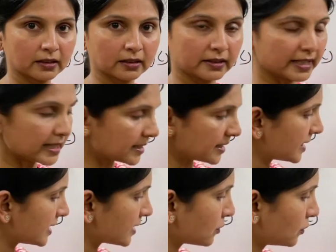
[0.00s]
Yes, this
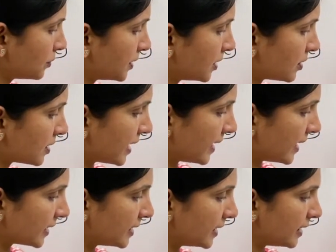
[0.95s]
is true, because
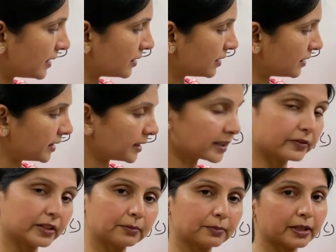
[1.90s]
directly it
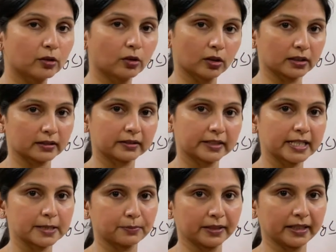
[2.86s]
will be called
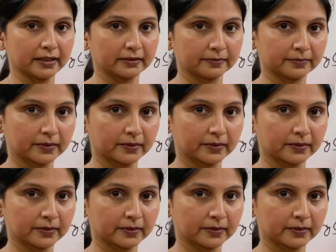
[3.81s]
display.